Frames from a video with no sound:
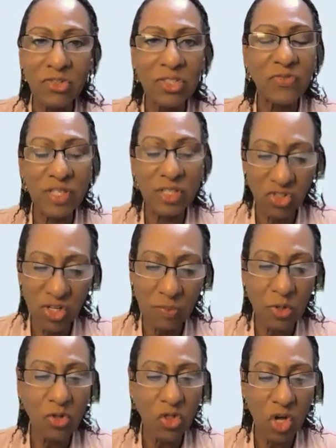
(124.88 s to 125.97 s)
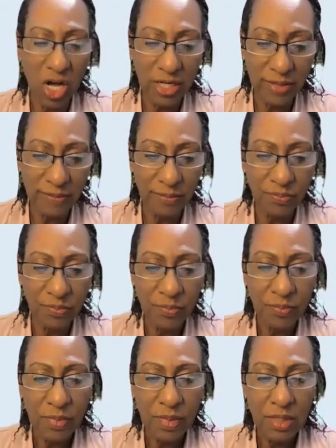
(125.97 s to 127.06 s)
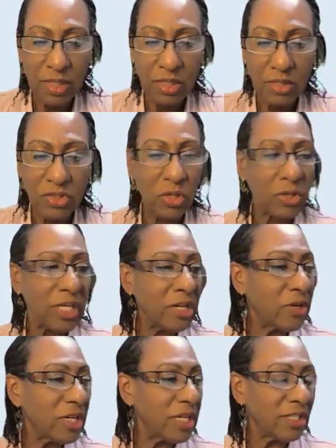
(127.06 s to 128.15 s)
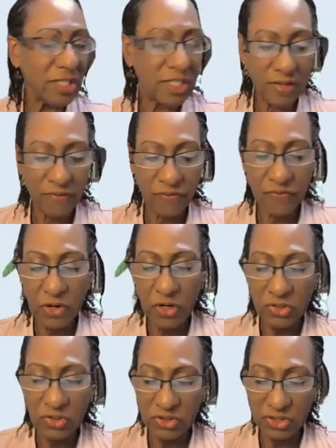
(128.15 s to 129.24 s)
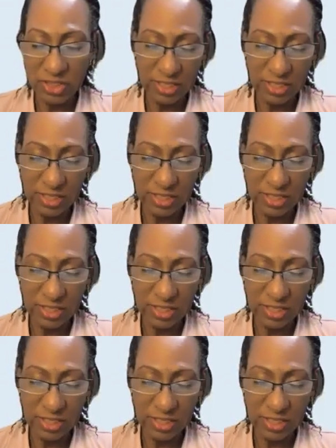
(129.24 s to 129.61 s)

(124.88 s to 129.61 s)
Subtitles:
it. Just finish up your thought. So here is the first